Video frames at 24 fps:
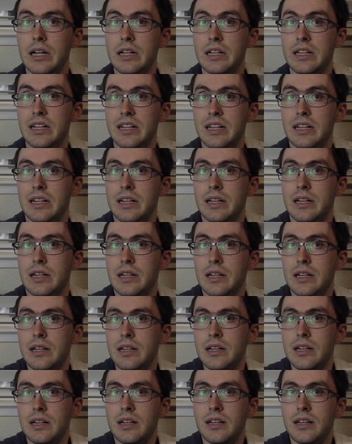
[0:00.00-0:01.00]

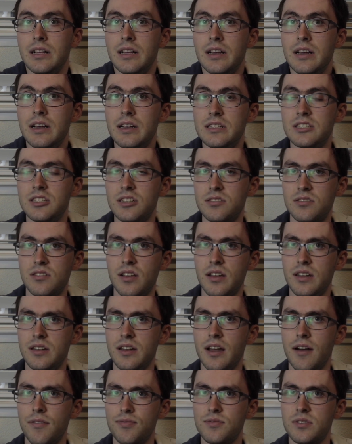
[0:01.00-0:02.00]
Ugh just
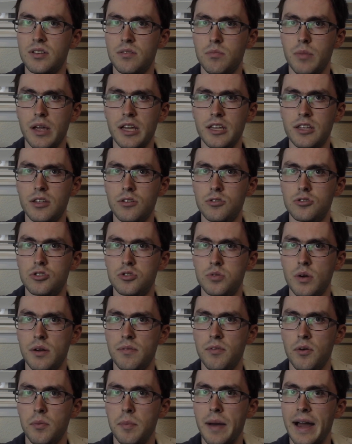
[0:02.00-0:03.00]
enough to make you
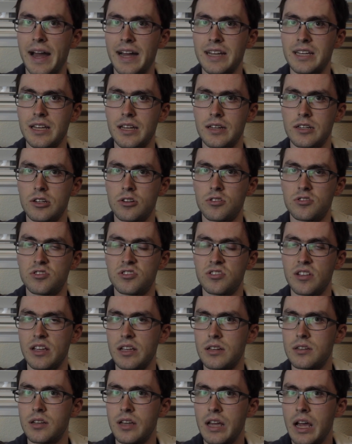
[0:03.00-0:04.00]
shrivel back in your
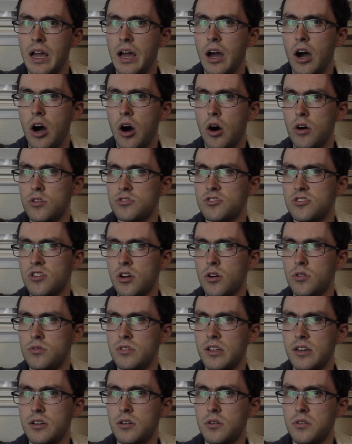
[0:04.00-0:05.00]
seat. Also,
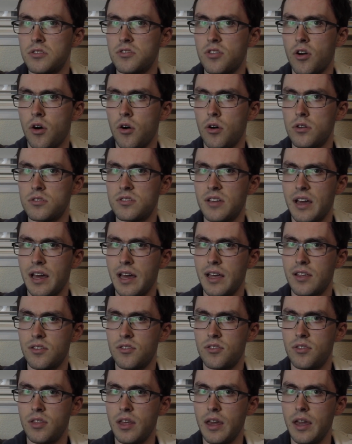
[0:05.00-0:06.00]
Nicholas Hoult
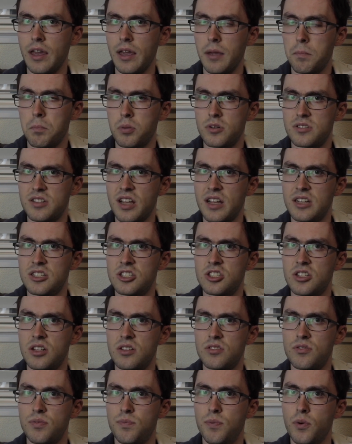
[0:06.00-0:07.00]
as the
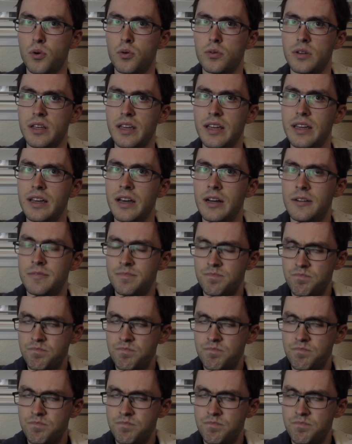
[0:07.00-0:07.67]
pretentious foodie